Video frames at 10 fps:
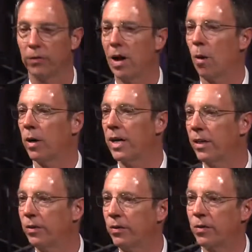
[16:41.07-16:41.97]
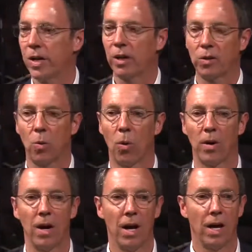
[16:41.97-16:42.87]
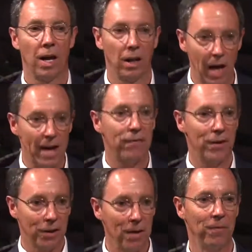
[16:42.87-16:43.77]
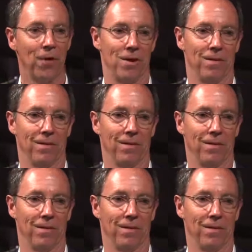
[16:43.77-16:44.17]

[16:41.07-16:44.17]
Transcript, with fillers: our instinct toward life and comfort.